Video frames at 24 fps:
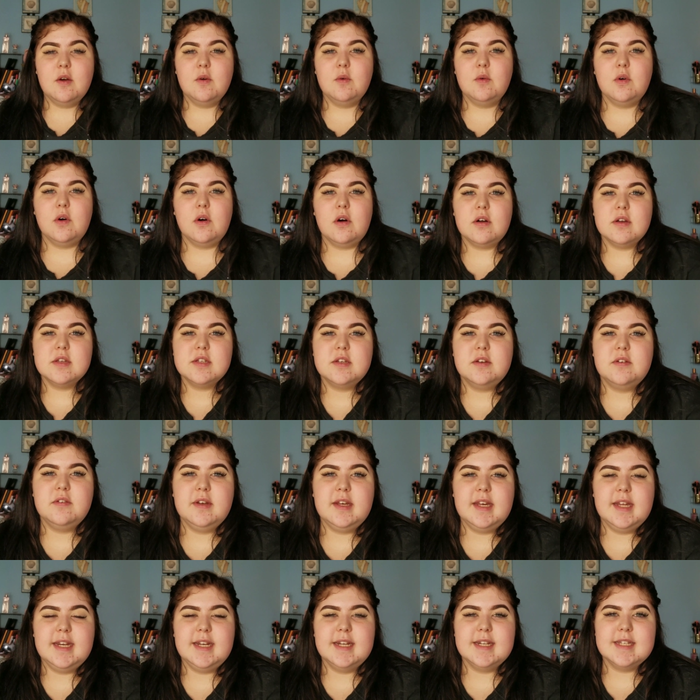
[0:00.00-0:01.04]
we'll also
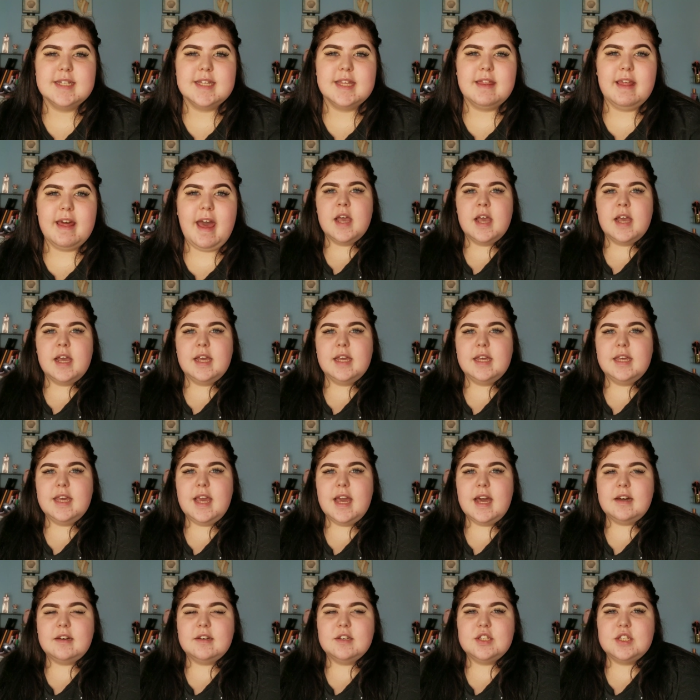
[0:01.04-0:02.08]
get into that.
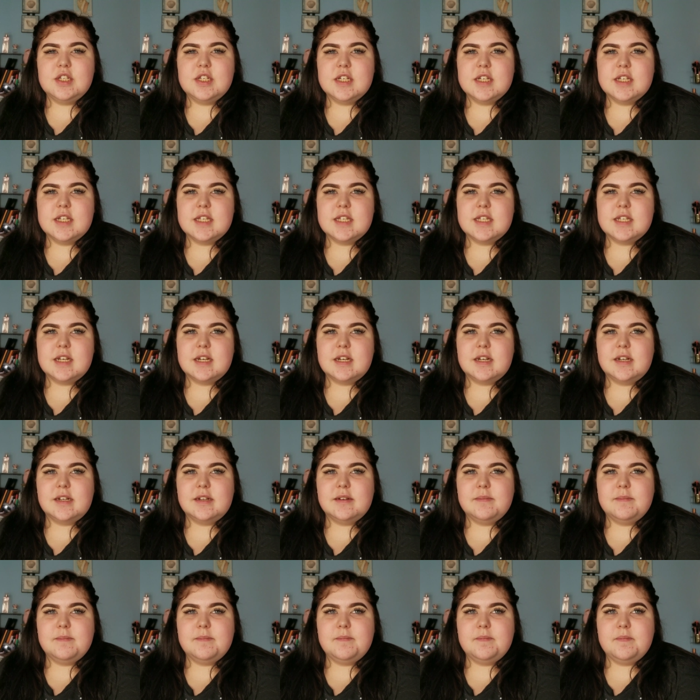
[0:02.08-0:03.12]
Yeah, let's just
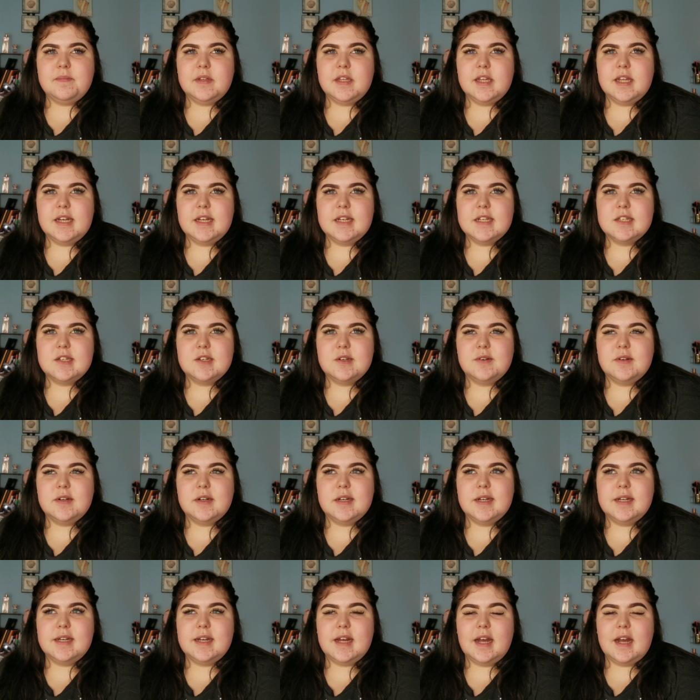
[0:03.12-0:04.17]
get into it.